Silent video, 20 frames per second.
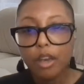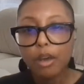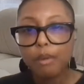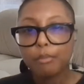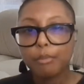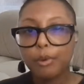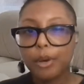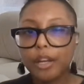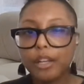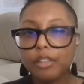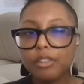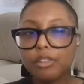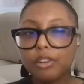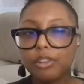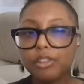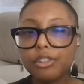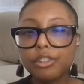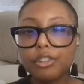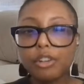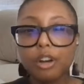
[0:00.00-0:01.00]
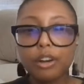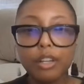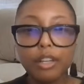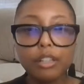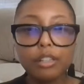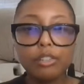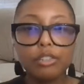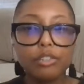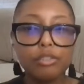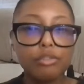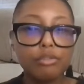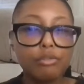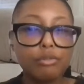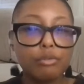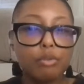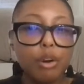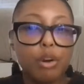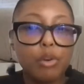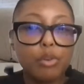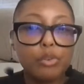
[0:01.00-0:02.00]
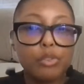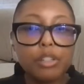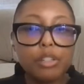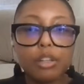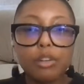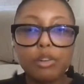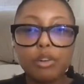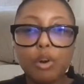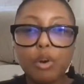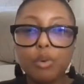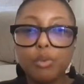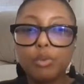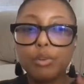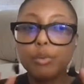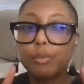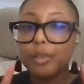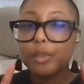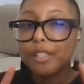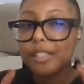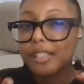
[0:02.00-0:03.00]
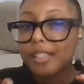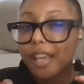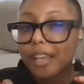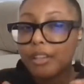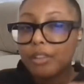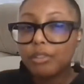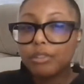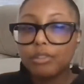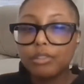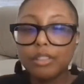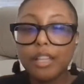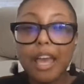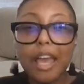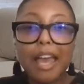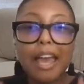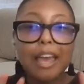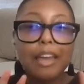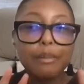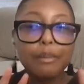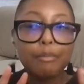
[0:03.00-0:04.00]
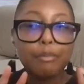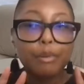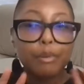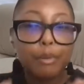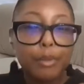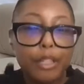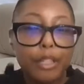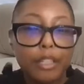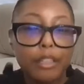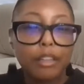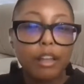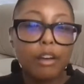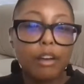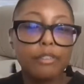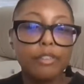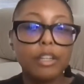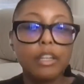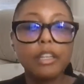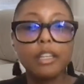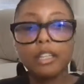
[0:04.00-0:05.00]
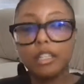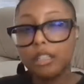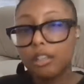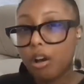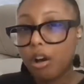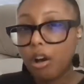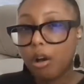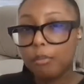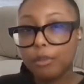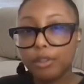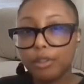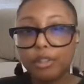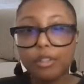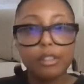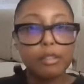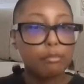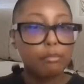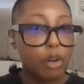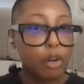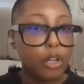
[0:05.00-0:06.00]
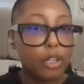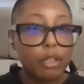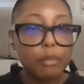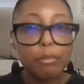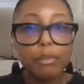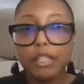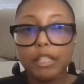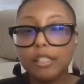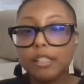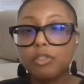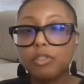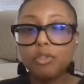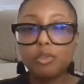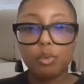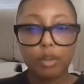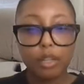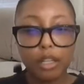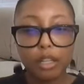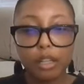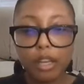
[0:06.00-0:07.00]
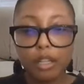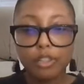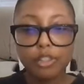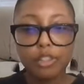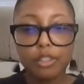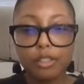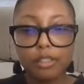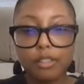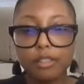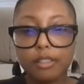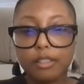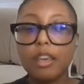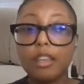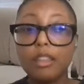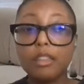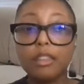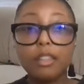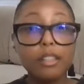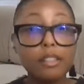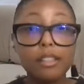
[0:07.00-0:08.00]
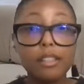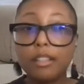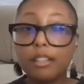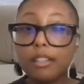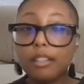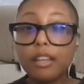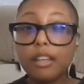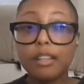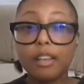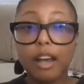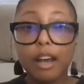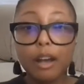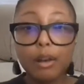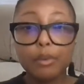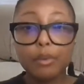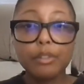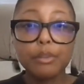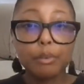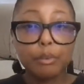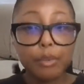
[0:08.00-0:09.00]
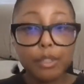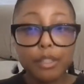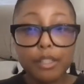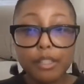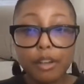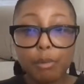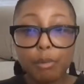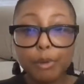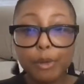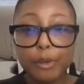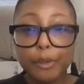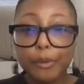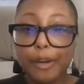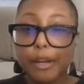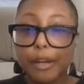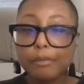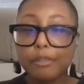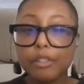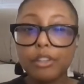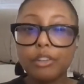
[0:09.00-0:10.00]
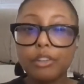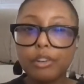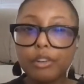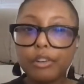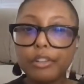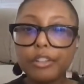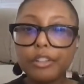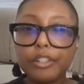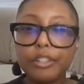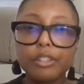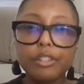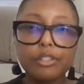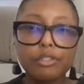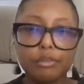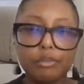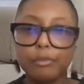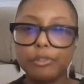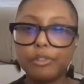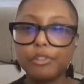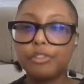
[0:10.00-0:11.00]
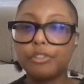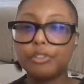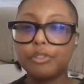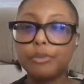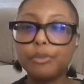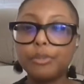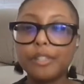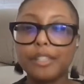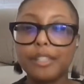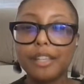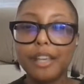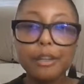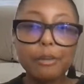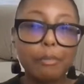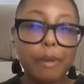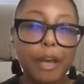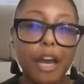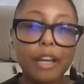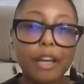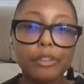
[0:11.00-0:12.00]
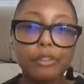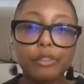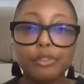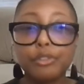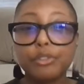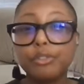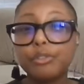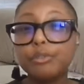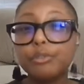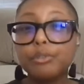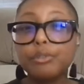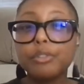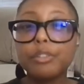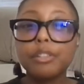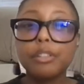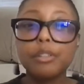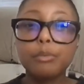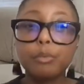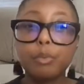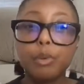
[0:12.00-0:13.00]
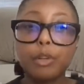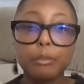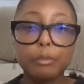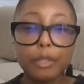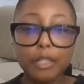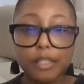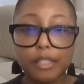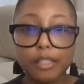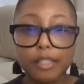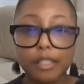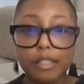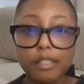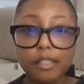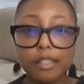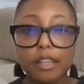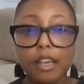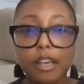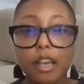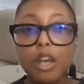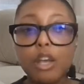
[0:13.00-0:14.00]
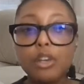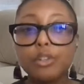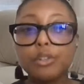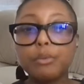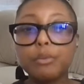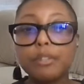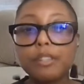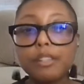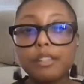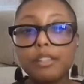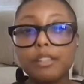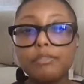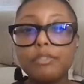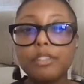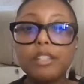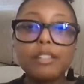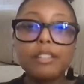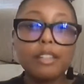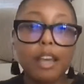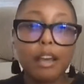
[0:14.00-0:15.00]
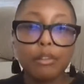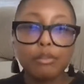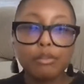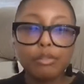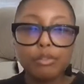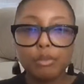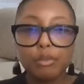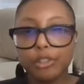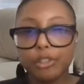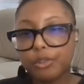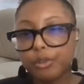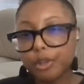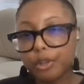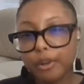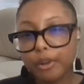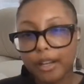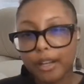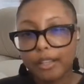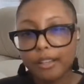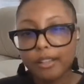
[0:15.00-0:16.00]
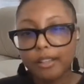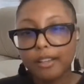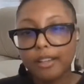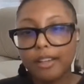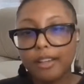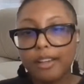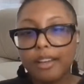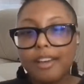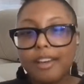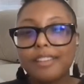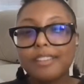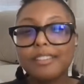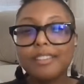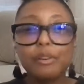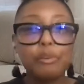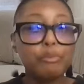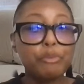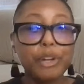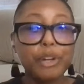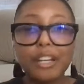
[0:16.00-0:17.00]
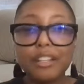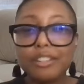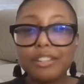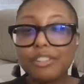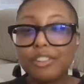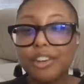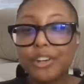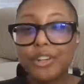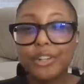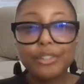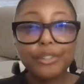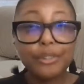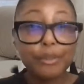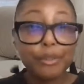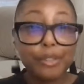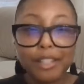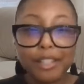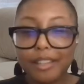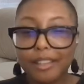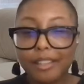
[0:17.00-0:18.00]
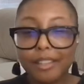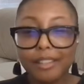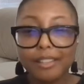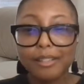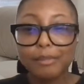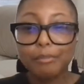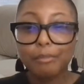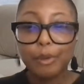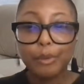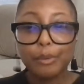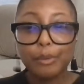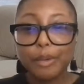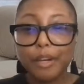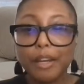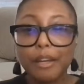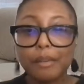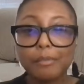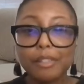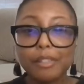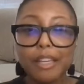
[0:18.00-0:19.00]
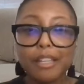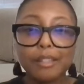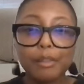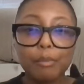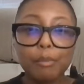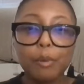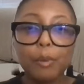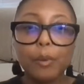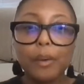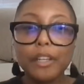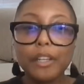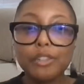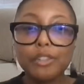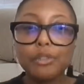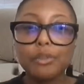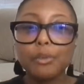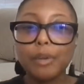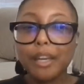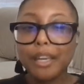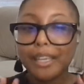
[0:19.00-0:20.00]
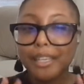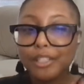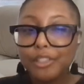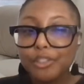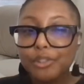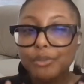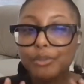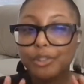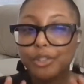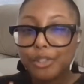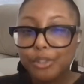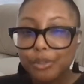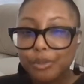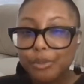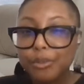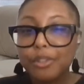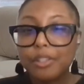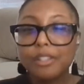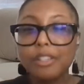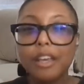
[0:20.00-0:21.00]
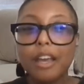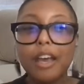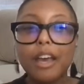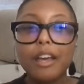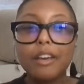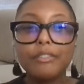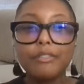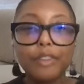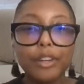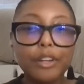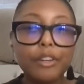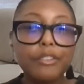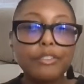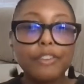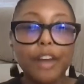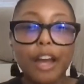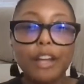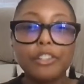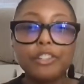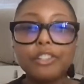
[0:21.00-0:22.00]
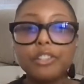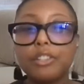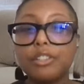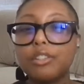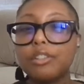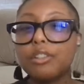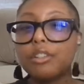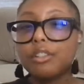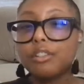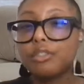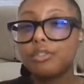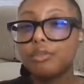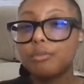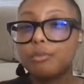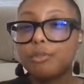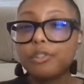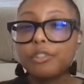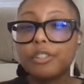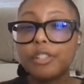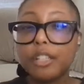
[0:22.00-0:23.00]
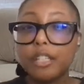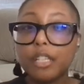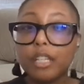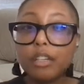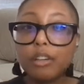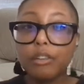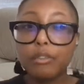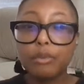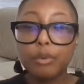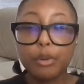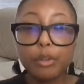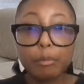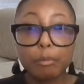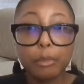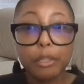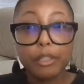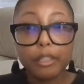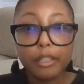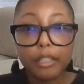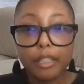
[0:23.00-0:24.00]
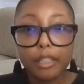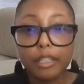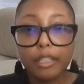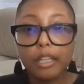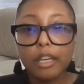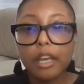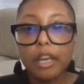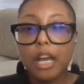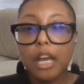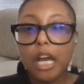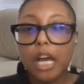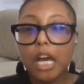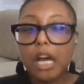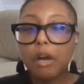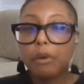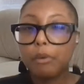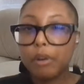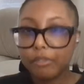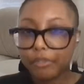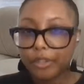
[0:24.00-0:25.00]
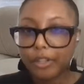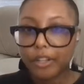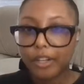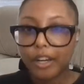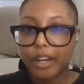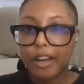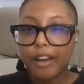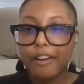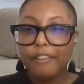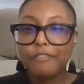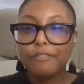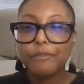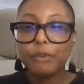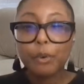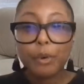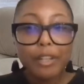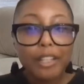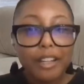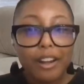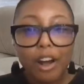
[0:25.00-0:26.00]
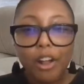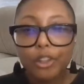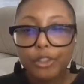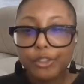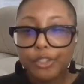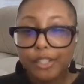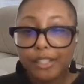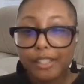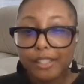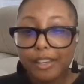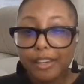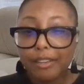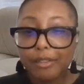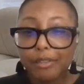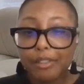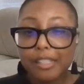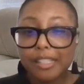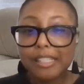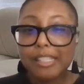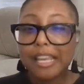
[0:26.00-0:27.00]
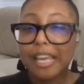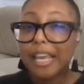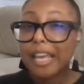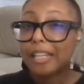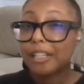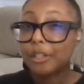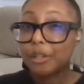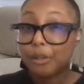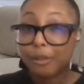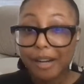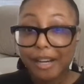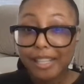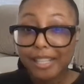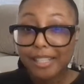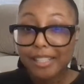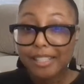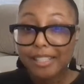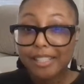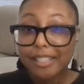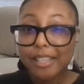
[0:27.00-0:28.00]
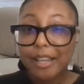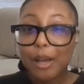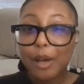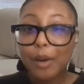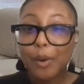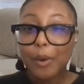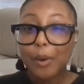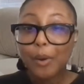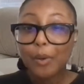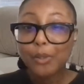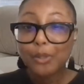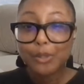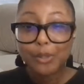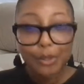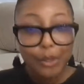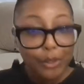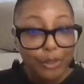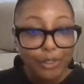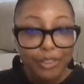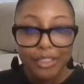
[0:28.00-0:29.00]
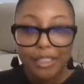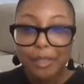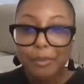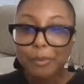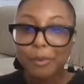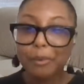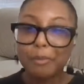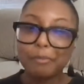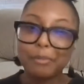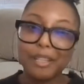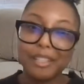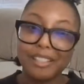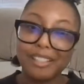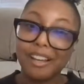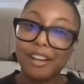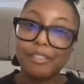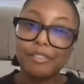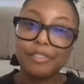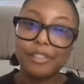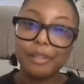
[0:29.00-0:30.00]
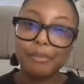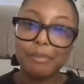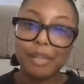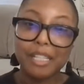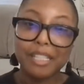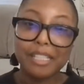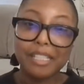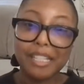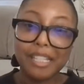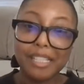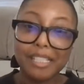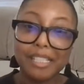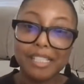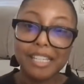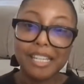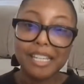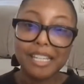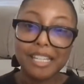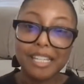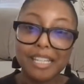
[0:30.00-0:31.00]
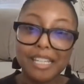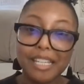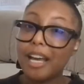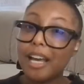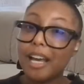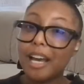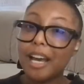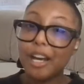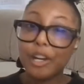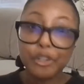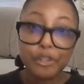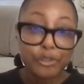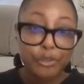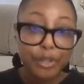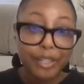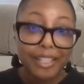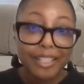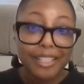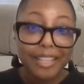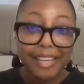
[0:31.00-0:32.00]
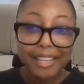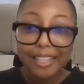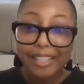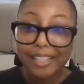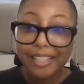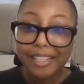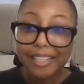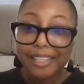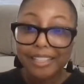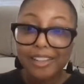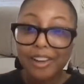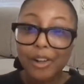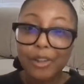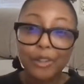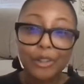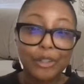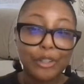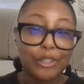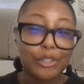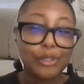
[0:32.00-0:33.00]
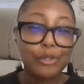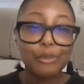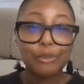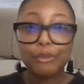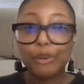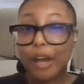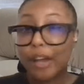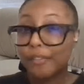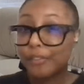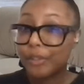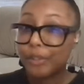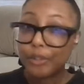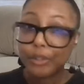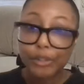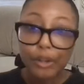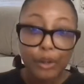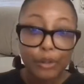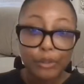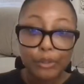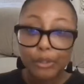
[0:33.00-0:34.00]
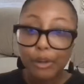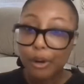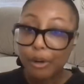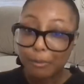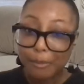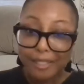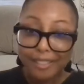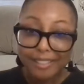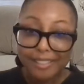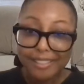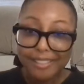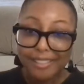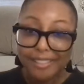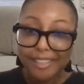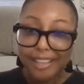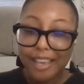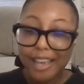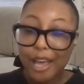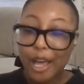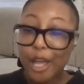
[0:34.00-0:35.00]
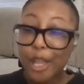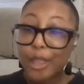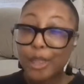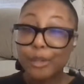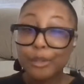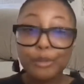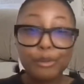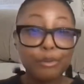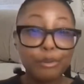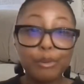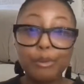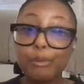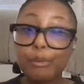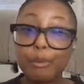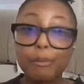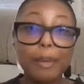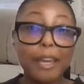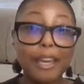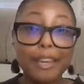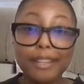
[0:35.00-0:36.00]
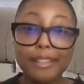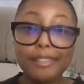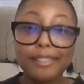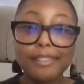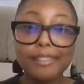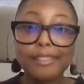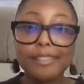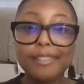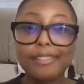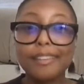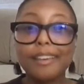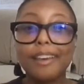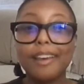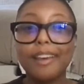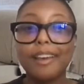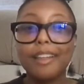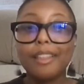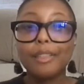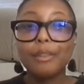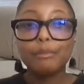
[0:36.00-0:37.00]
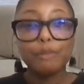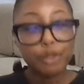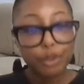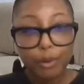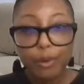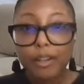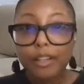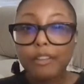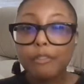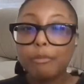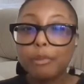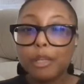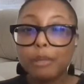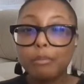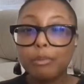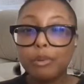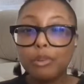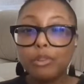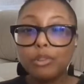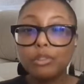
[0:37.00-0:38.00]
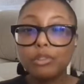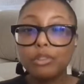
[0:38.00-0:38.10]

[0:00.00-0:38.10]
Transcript: brands are starting to host their own recycled and pre-loved e-commerce marketplaces or collections. These in-house resale programs encourage consumers to send back their used and worn pieces to receive discounts or store credit. Some brands are using these programs as a ploy to introduce fair fashion to consumers seeking affordability. However, $40 discounts and credits certainly won't be enough to make a dent in $180 to $500 garments. The truth remains, the majority of people